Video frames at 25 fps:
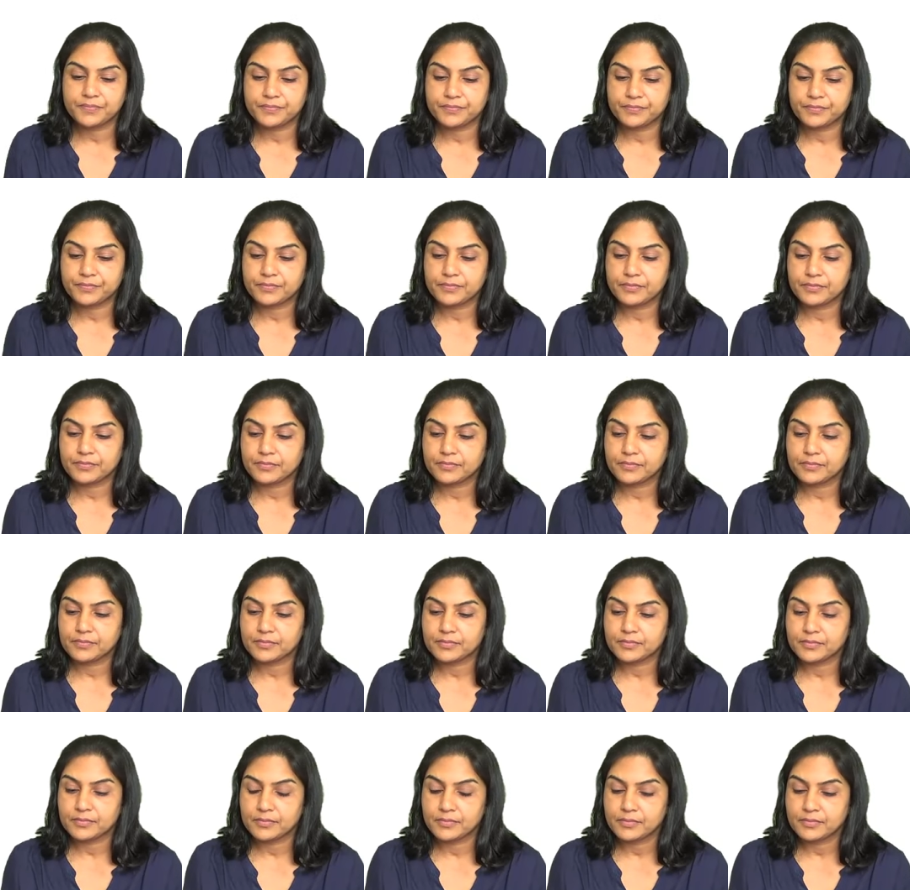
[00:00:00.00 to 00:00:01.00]

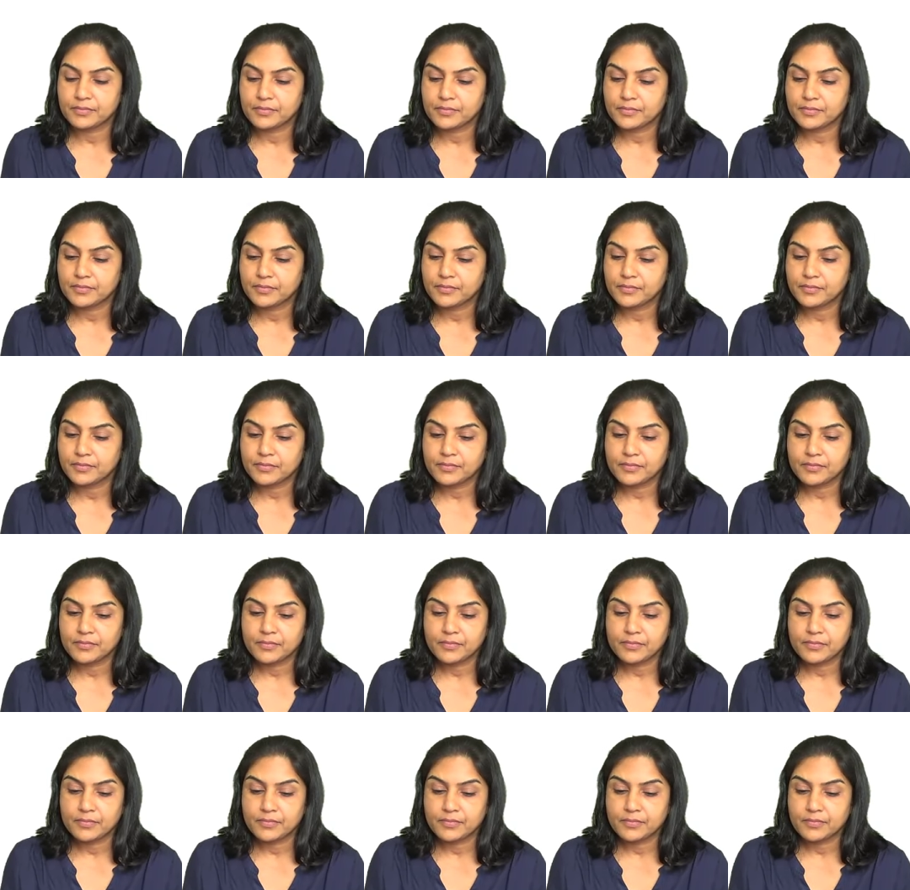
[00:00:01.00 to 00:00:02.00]

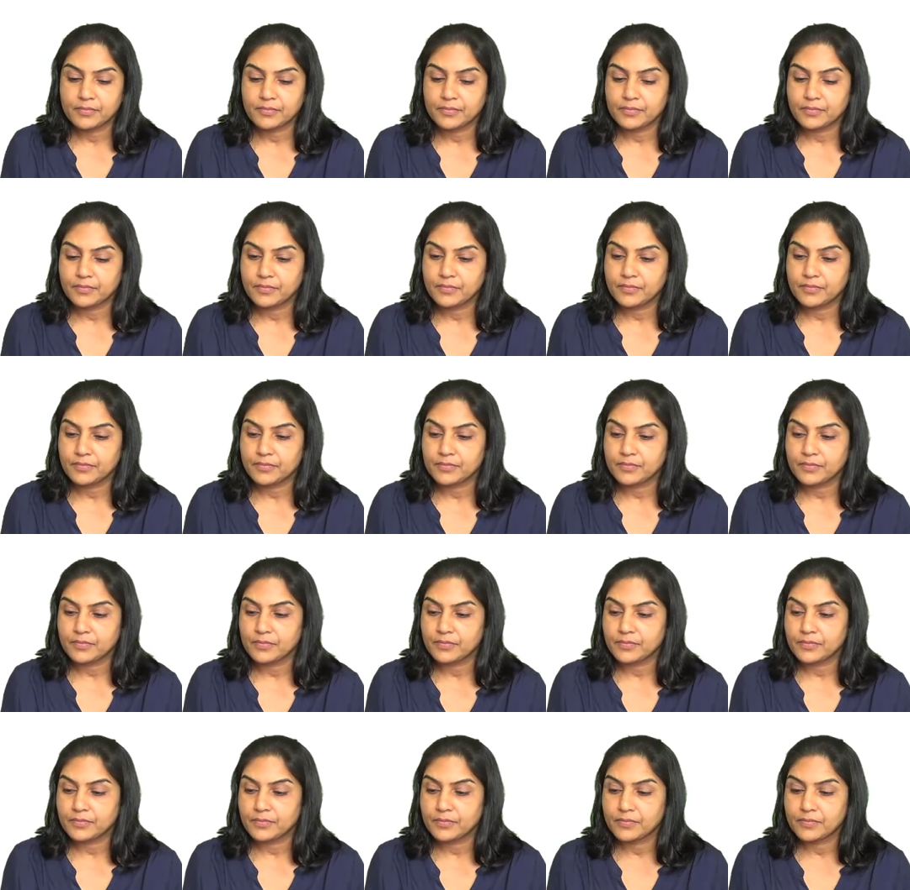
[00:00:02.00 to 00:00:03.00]

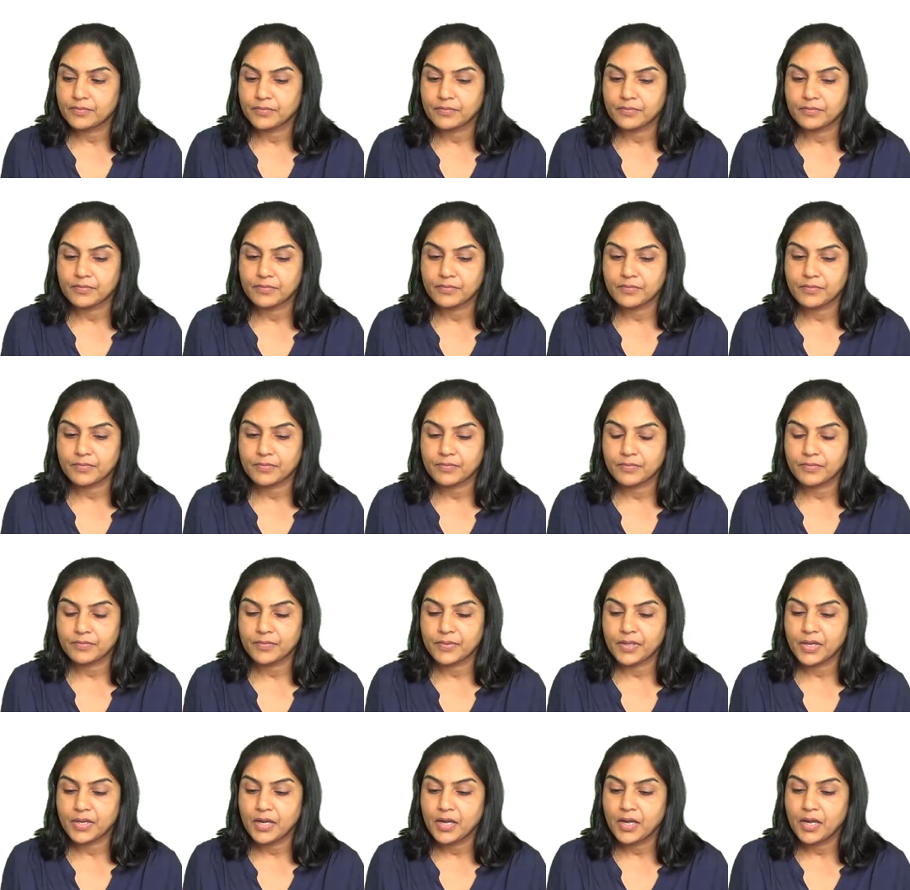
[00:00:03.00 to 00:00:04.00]

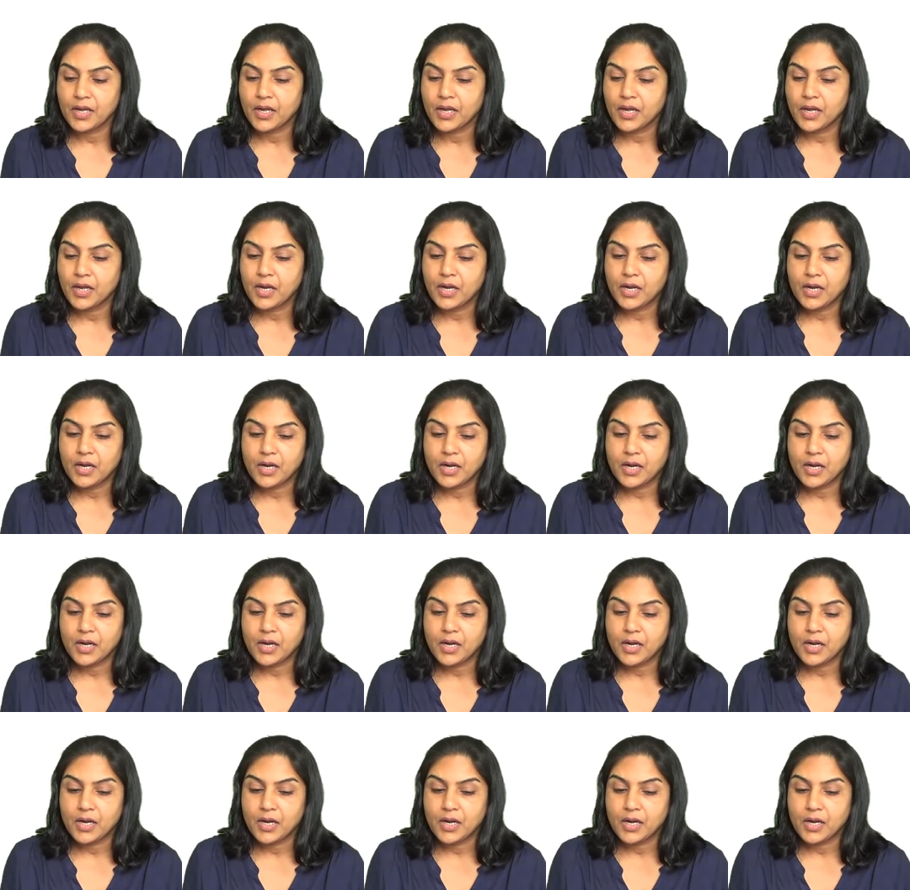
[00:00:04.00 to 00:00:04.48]
Nothing is said.